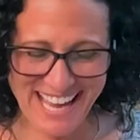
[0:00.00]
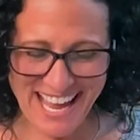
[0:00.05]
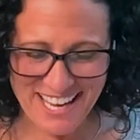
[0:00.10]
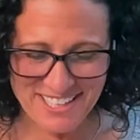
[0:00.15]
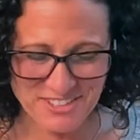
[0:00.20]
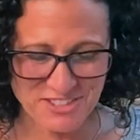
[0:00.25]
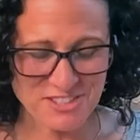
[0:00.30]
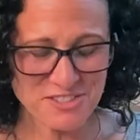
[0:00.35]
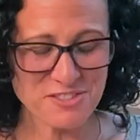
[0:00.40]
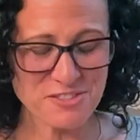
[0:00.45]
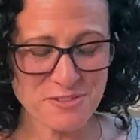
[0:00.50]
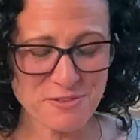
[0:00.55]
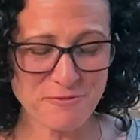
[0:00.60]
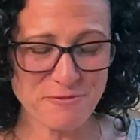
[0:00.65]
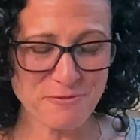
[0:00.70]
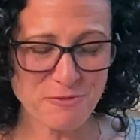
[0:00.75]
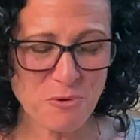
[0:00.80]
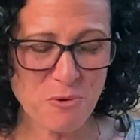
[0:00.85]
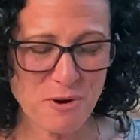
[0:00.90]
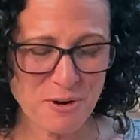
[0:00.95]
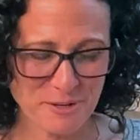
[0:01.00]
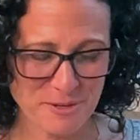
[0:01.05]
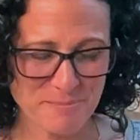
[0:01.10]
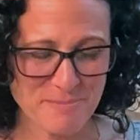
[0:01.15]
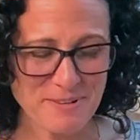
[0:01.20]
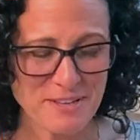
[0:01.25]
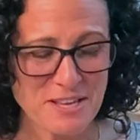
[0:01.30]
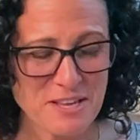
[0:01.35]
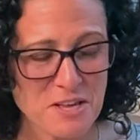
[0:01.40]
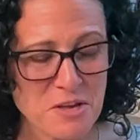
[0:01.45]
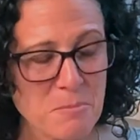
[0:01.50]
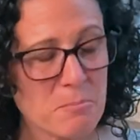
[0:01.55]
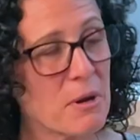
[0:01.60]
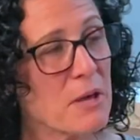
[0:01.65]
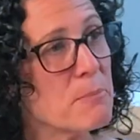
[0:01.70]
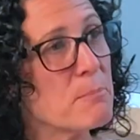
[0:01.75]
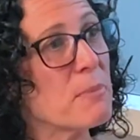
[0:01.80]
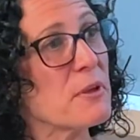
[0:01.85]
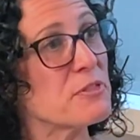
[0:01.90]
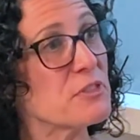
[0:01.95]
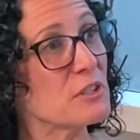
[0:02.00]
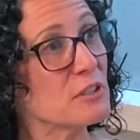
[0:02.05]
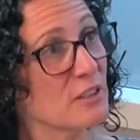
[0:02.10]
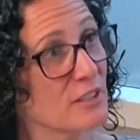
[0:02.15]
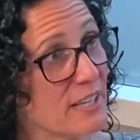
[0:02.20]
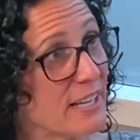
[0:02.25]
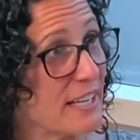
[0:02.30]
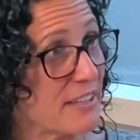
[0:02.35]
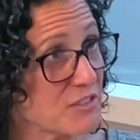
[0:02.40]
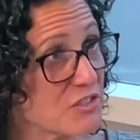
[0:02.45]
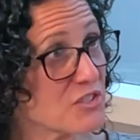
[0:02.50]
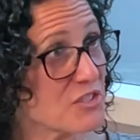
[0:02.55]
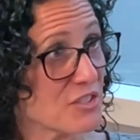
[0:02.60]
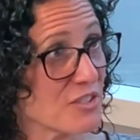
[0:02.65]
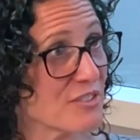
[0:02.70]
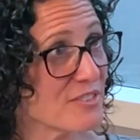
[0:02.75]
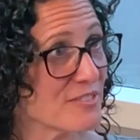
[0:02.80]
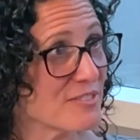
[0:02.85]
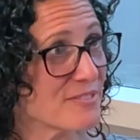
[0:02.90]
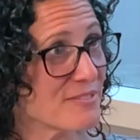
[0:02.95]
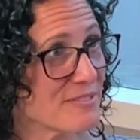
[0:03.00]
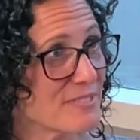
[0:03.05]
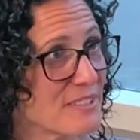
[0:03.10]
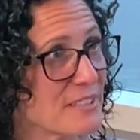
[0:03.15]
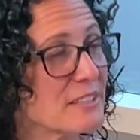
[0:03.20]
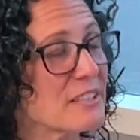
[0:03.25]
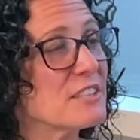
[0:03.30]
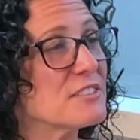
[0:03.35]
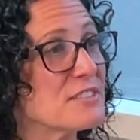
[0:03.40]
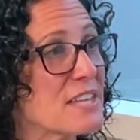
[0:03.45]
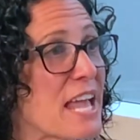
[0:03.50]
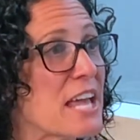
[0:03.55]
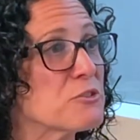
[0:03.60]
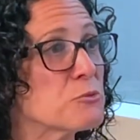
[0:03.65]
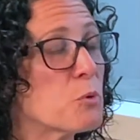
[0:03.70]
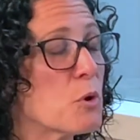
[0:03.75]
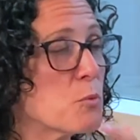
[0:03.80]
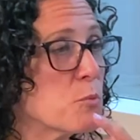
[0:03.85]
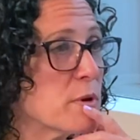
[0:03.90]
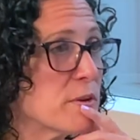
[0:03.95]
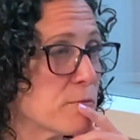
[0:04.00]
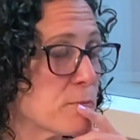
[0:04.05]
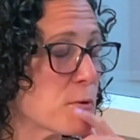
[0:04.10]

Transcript: Not just the form, but but the list yeah, because that's, that's, what, what I mean.